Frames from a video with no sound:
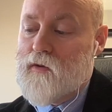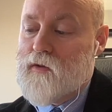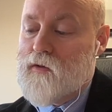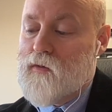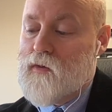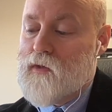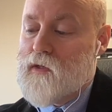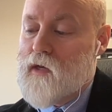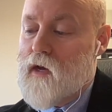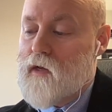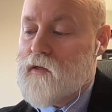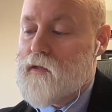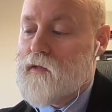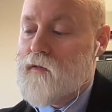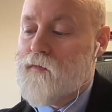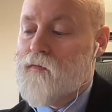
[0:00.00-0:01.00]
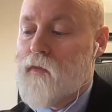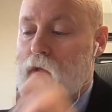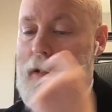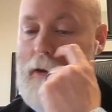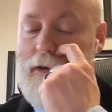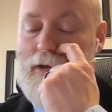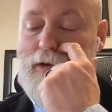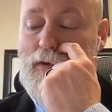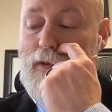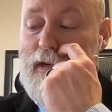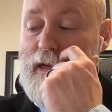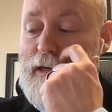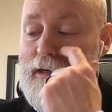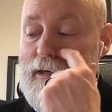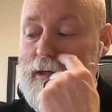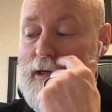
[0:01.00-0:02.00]
those two sets. So what we
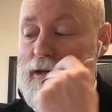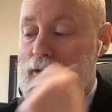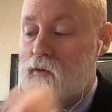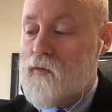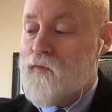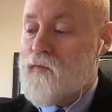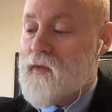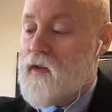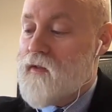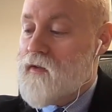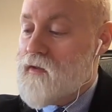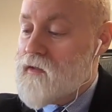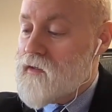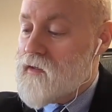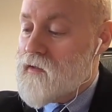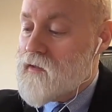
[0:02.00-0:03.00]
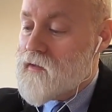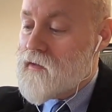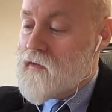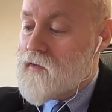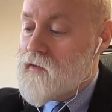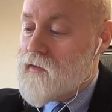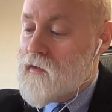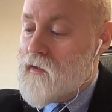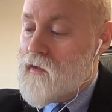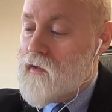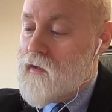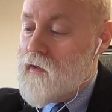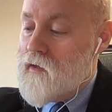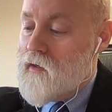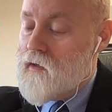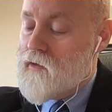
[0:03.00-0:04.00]
need to do in this instance
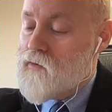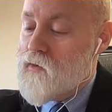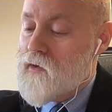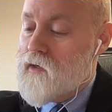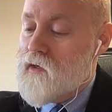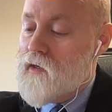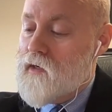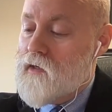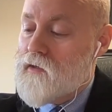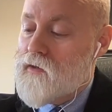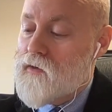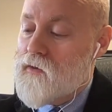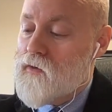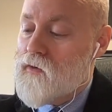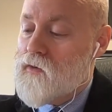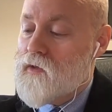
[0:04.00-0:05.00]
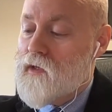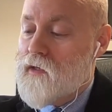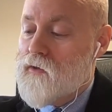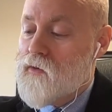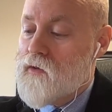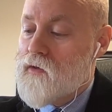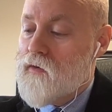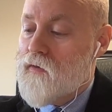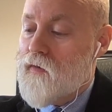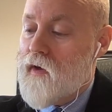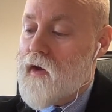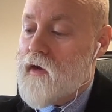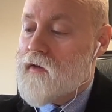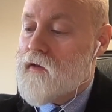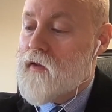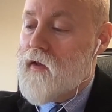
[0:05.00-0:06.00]
is we're going to need to deal with the
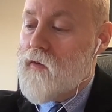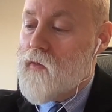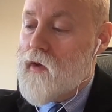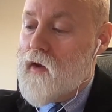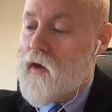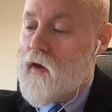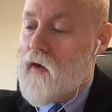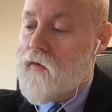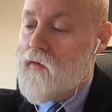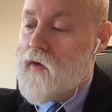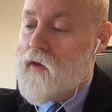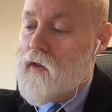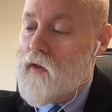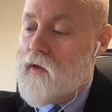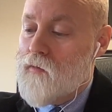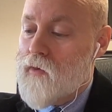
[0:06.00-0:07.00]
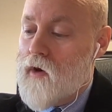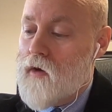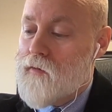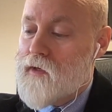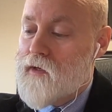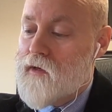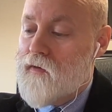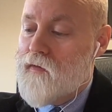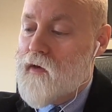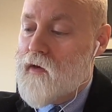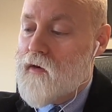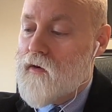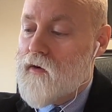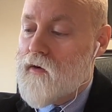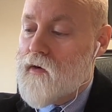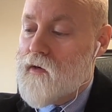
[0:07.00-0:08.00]
fact that we have the probability of A
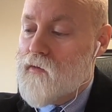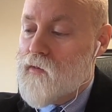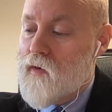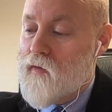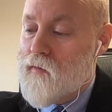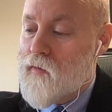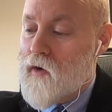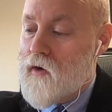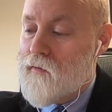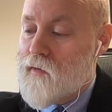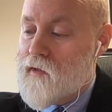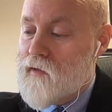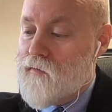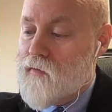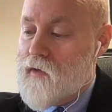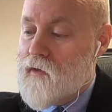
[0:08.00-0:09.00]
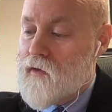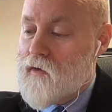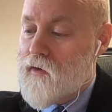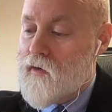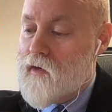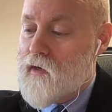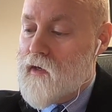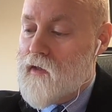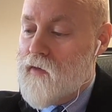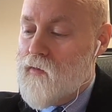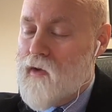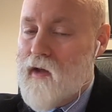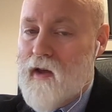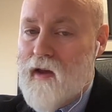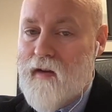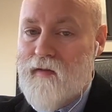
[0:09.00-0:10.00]
occurring, we have the probability of B occurring, and then
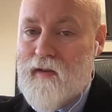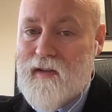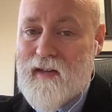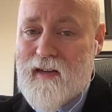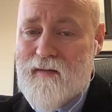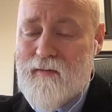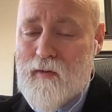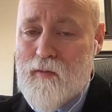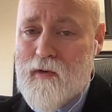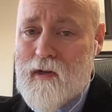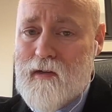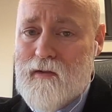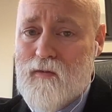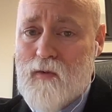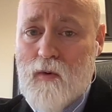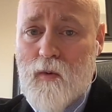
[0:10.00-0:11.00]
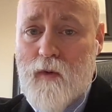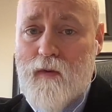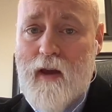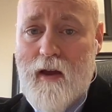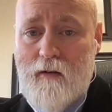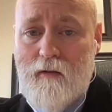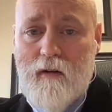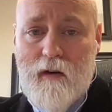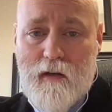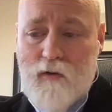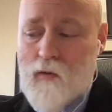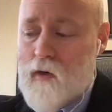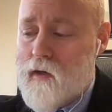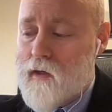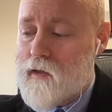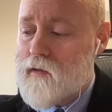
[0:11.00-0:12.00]
we have the place where we've counted it
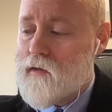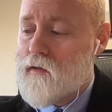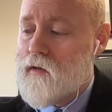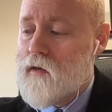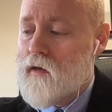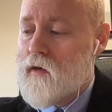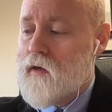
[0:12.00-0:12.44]
twice.